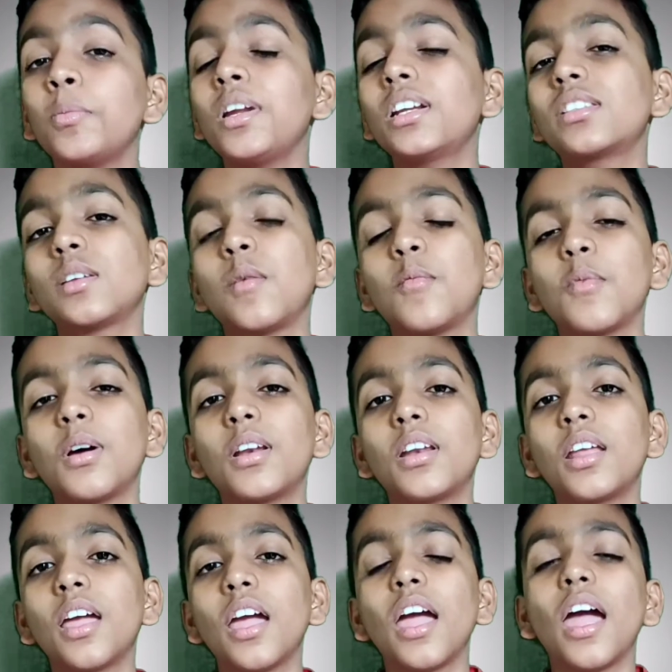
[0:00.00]
meet
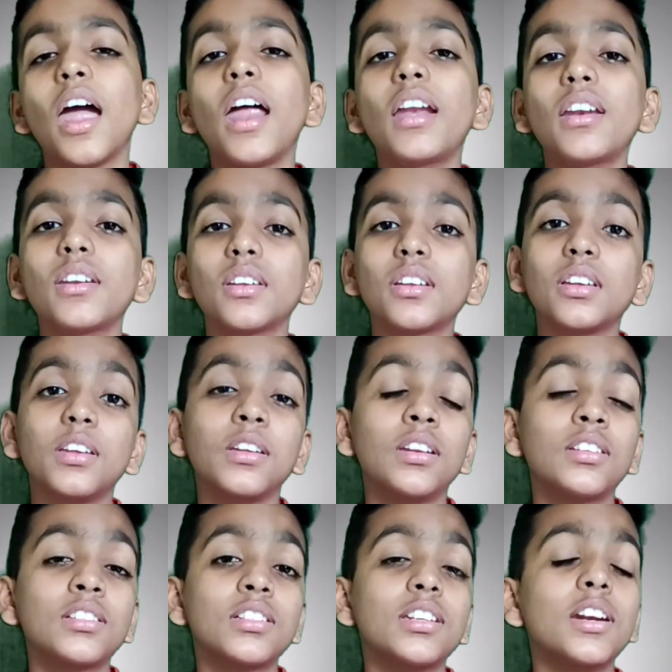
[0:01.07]
someone and
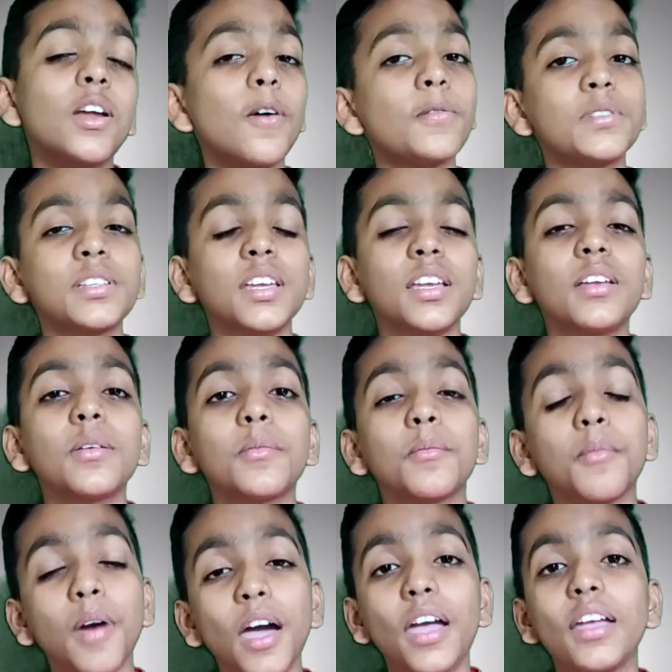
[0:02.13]
instead of
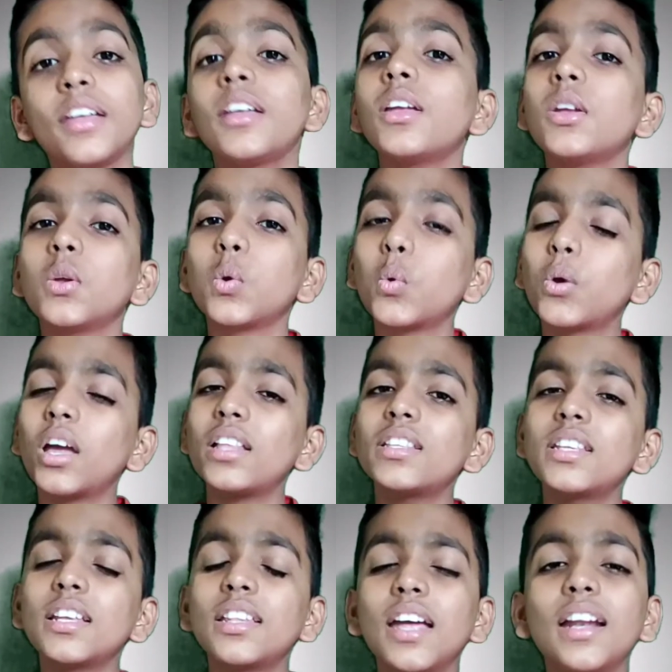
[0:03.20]
saying bye, you
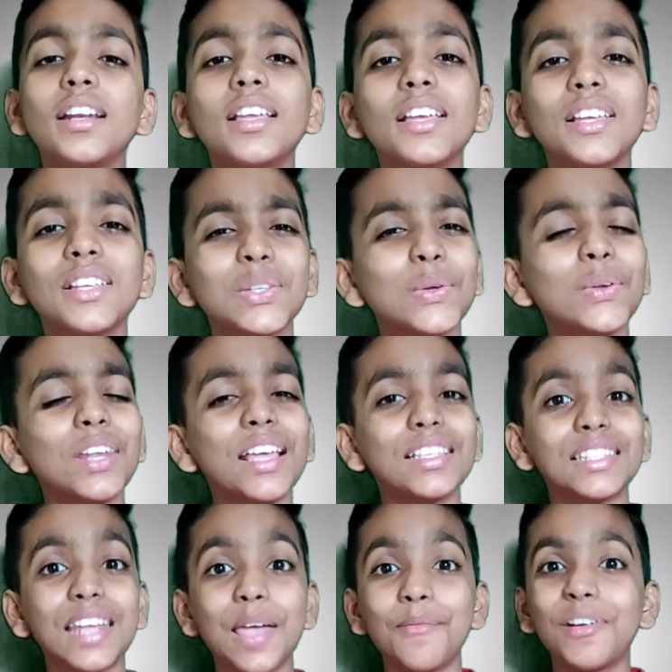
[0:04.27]
can say that see you
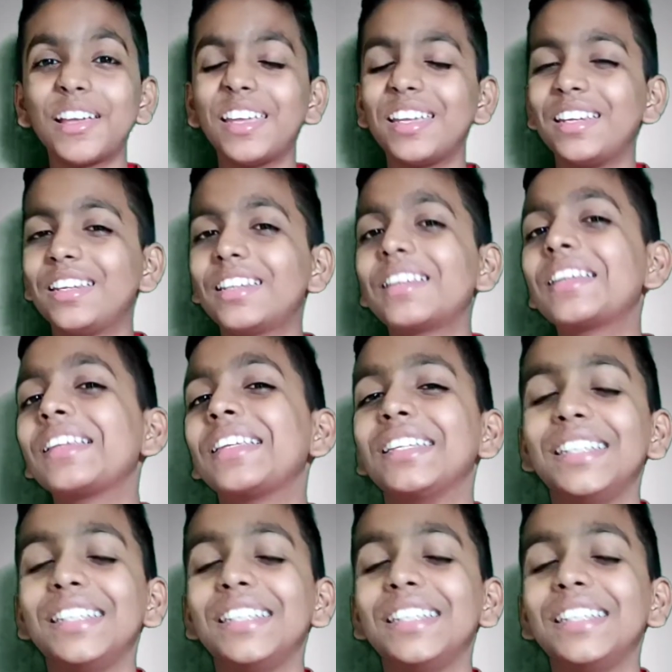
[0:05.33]
next time again.